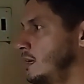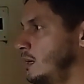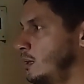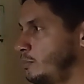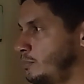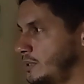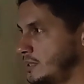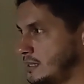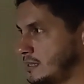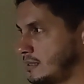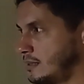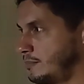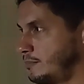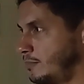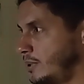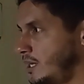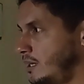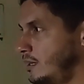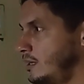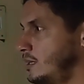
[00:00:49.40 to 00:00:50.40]
Person
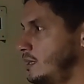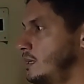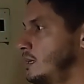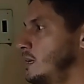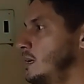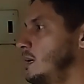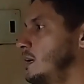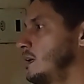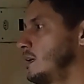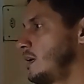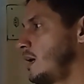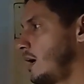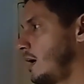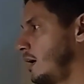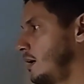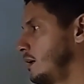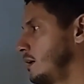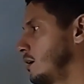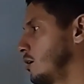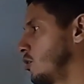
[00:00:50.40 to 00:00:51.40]
B,
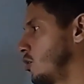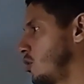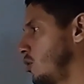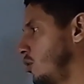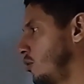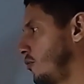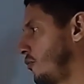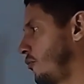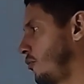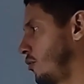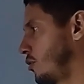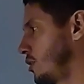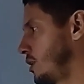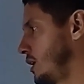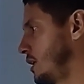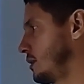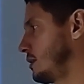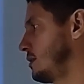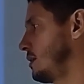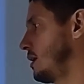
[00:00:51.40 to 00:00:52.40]
yeah, go for
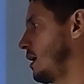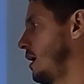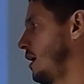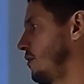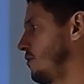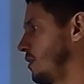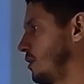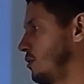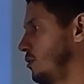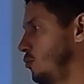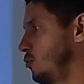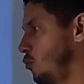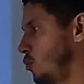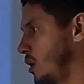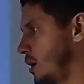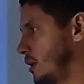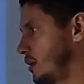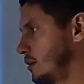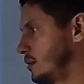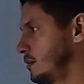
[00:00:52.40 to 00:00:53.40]
it. Have a good
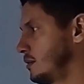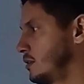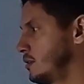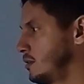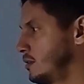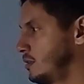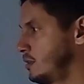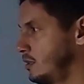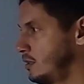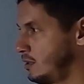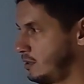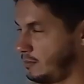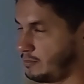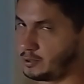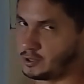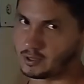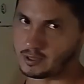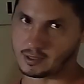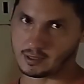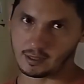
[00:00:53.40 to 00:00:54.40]
one.
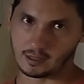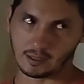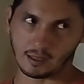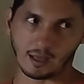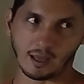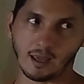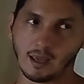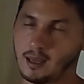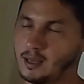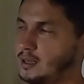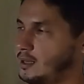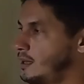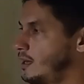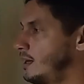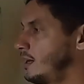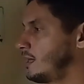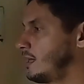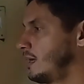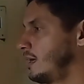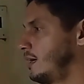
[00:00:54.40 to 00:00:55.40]
Person A
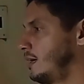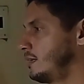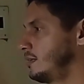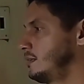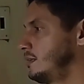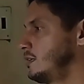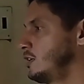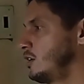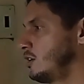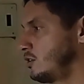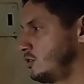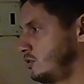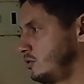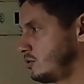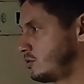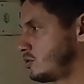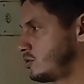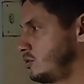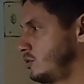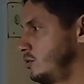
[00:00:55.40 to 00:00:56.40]
again,
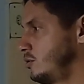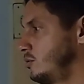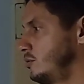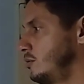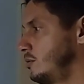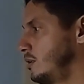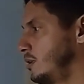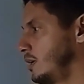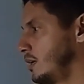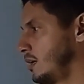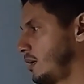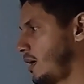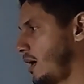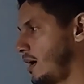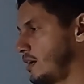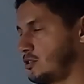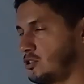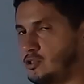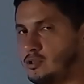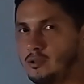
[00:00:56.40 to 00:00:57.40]
you too.
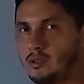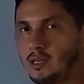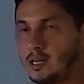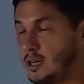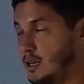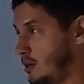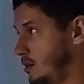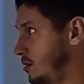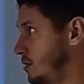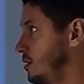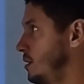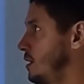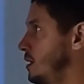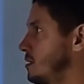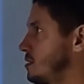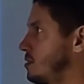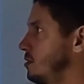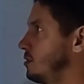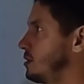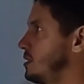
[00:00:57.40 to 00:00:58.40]
Catch you later.
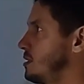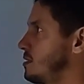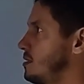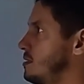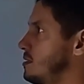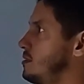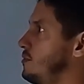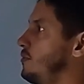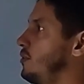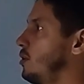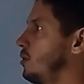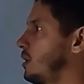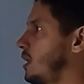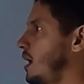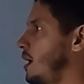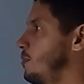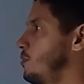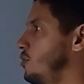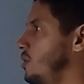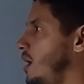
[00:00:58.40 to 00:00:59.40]
So this is the
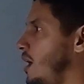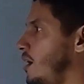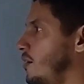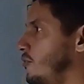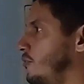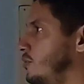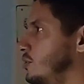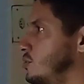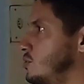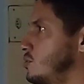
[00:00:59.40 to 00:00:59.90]
vocabulary we have for